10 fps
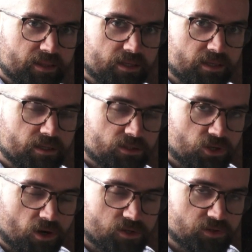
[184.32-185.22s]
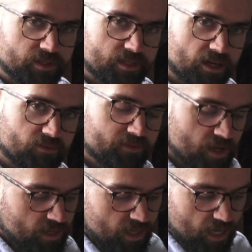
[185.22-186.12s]
the charger itself,
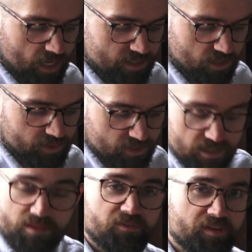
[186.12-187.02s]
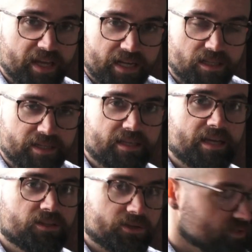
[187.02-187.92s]
so it took some finagling to get those